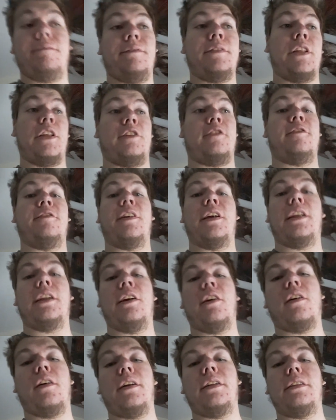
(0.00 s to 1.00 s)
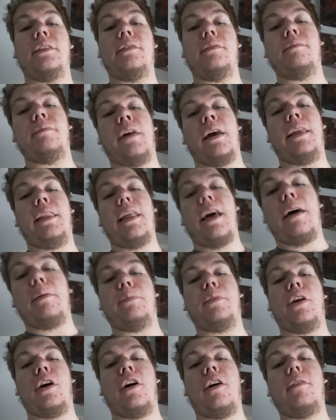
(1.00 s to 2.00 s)
this video on my
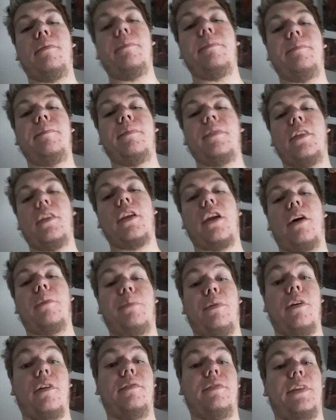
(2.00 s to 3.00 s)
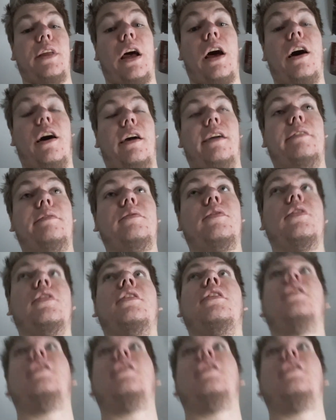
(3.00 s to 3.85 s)
laptop a couple of times,